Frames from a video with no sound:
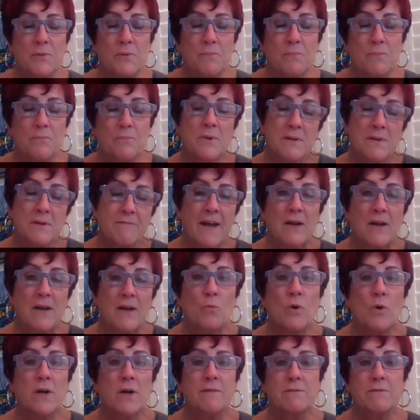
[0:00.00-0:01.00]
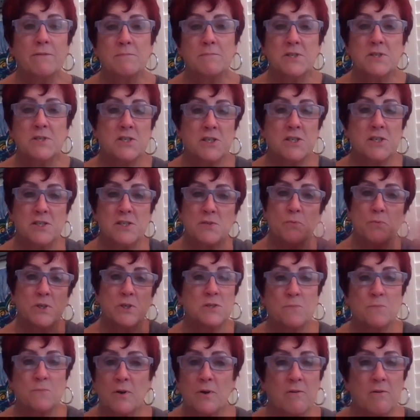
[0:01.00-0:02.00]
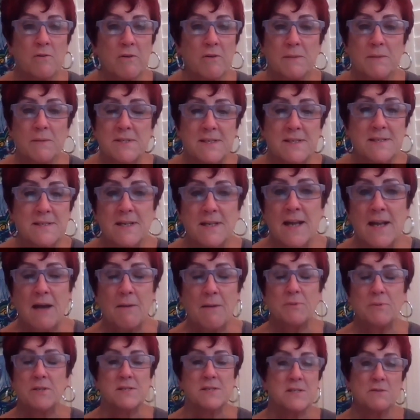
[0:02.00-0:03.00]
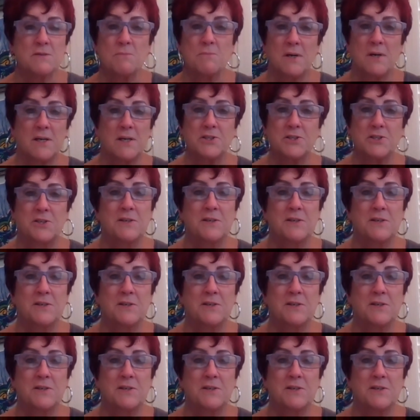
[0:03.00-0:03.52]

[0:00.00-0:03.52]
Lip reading: in fact, one of them, she switched programs because it happened so much.